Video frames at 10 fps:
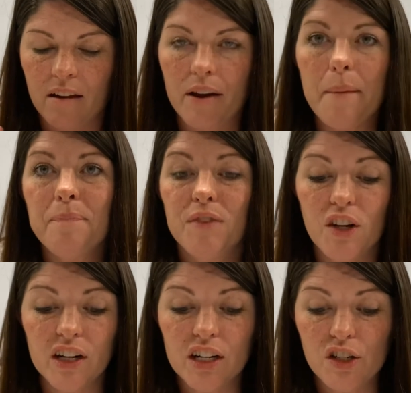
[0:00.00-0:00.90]
Okay,
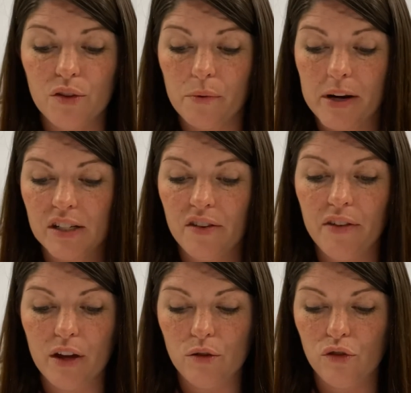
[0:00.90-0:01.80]
you're gonna do the rest of
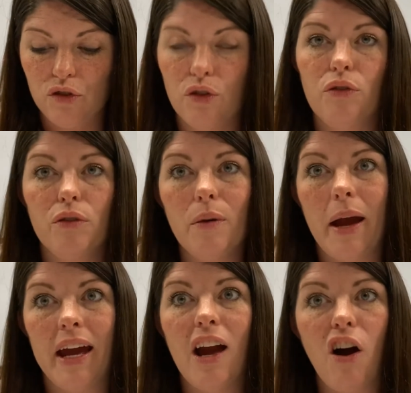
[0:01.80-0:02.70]
those 2 through
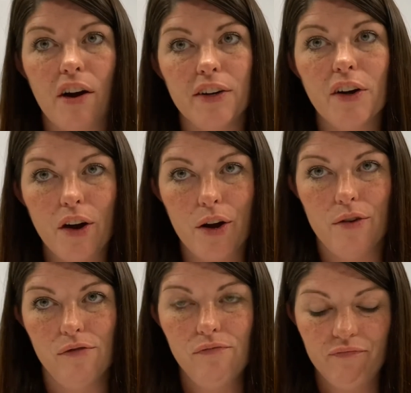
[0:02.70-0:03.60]
8 on your
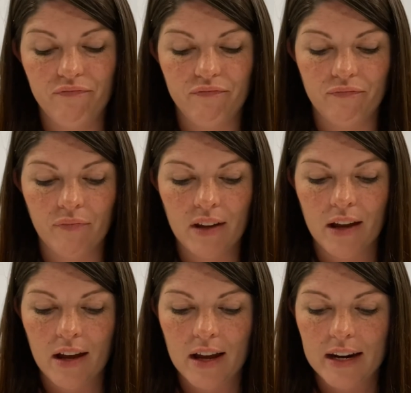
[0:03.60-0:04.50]
own.
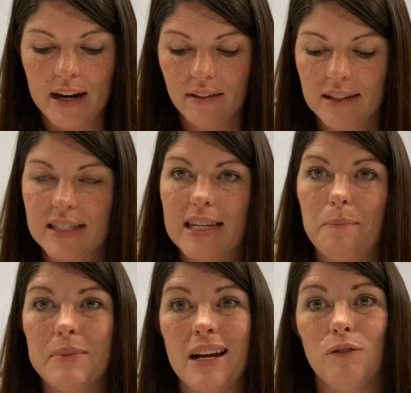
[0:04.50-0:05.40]
Now let's
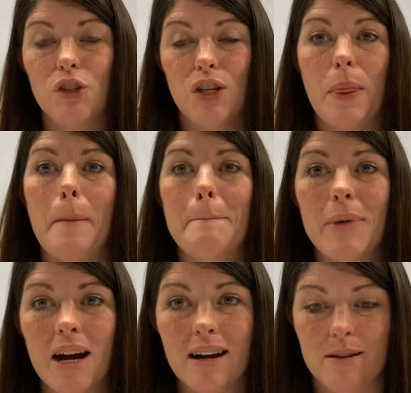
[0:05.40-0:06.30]
skip down to the
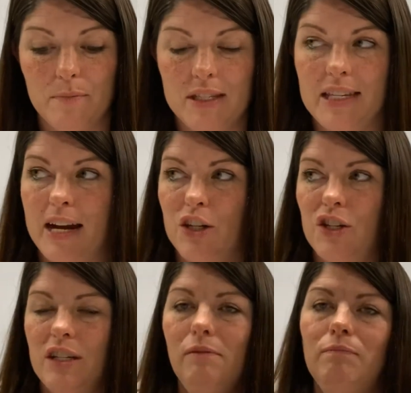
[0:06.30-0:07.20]
bottom
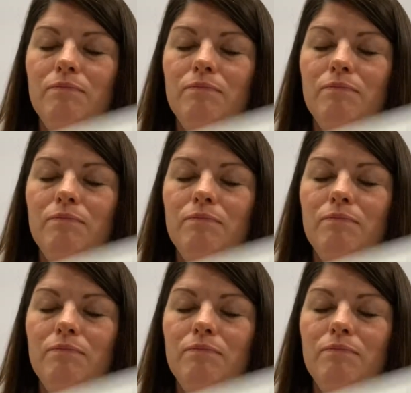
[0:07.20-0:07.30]
section